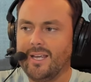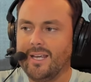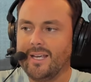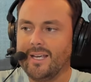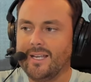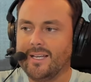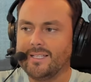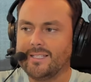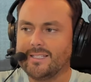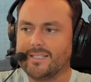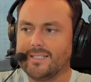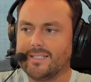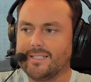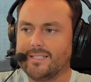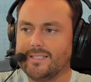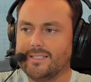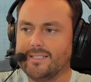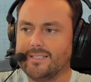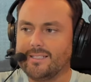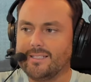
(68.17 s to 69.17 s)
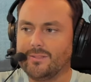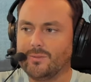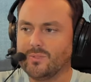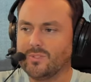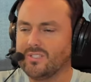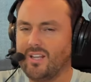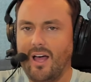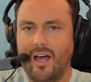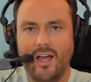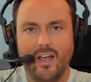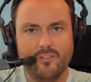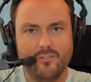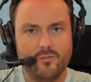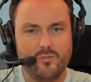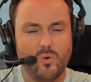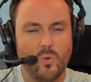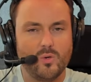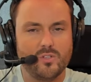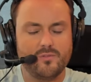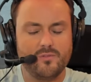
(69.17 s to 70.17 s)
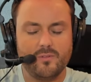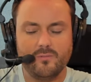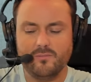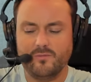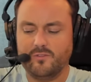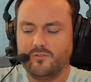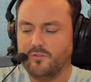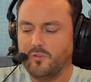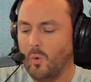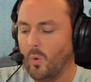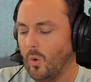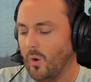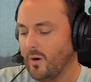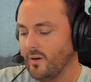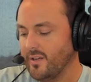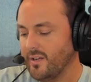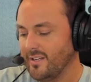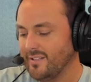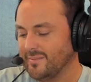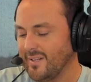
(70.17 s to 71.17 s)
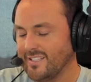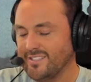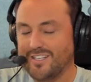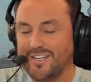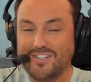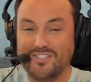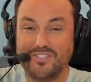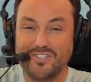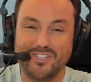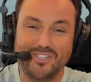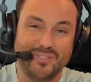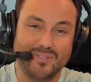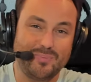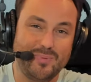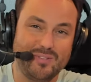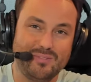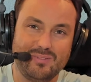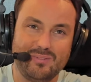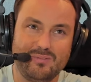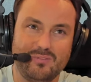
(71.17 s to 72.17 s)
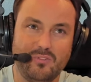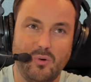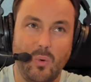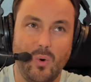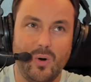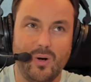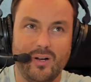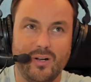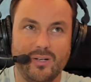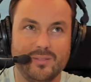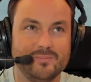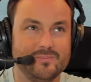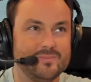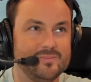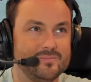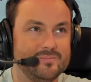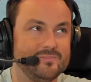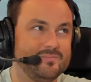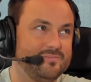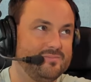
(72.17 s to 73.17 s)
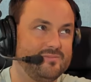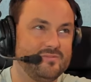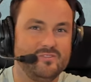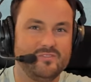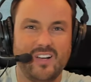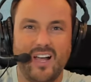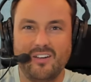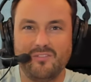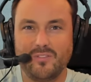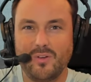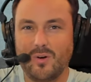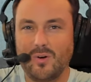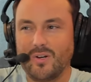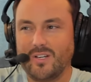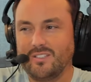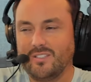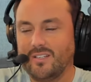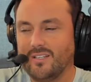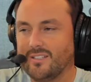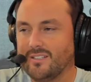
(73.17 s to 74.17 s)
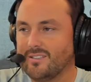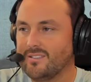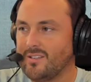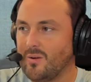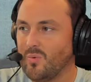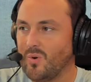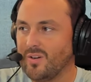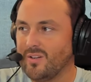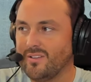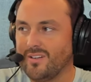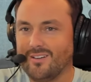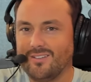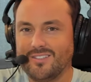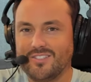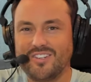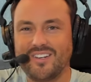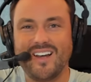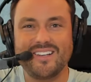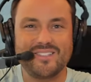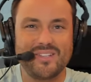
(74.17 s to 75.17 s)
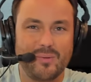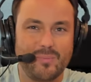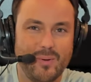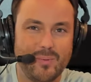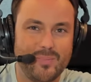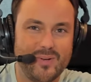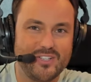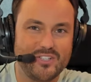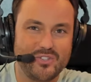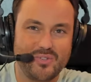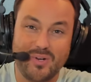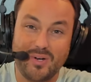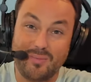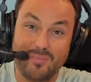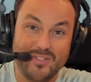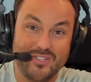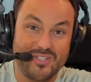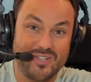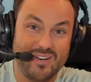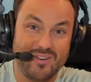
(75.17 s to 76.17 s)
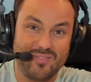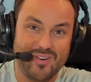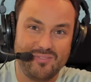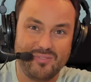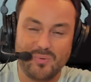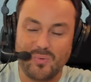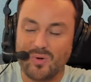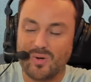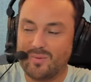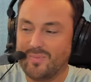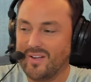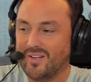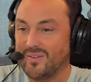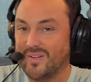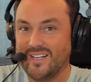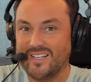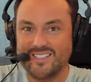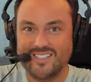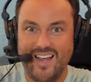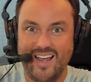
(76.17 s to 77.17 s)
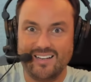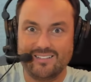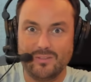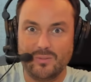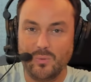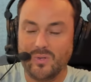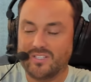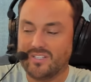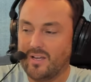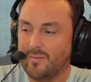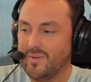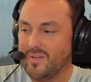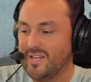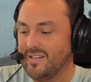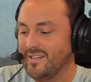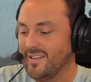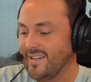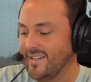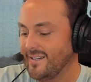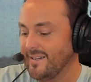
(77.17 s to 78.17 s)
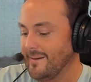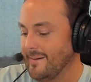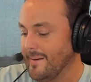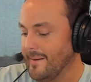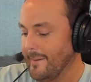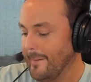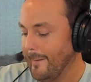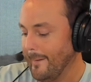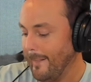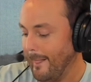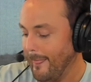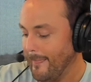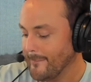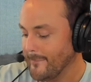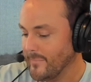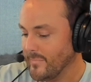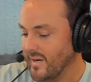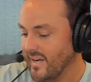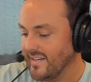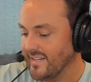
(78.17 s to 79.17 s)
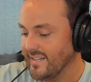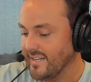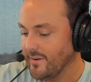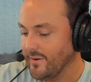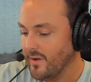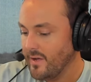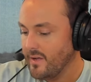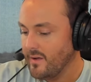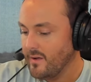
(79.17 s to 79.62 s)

and it was live, of course, from 4 to, I say 6, but 4 to 5:30, 6, somewhere in there. It's the nice thing about being streamed is you never have to worry about exactly what time you get done. But